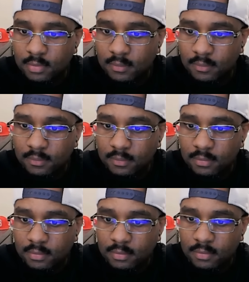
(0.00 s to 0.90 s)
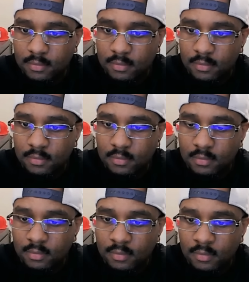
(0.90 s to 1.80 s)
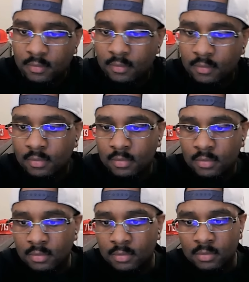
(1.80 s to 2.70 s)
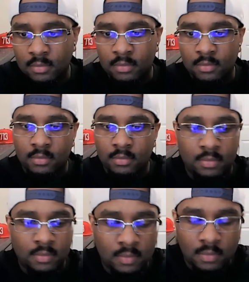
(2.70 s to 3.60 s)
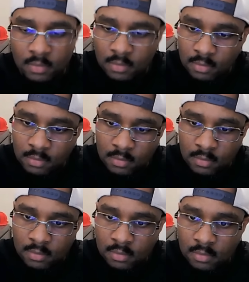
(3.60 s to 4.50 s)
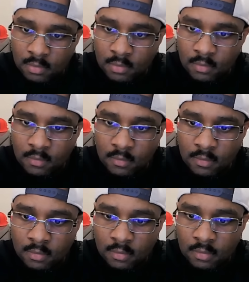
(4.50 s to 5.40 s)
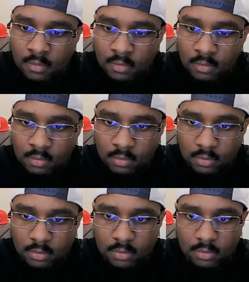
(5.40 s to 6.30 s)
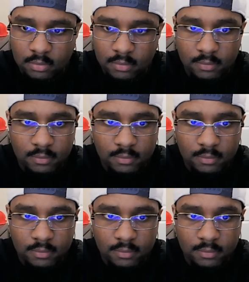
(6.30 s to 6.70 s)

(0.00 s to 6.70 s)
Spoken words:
(not speaking)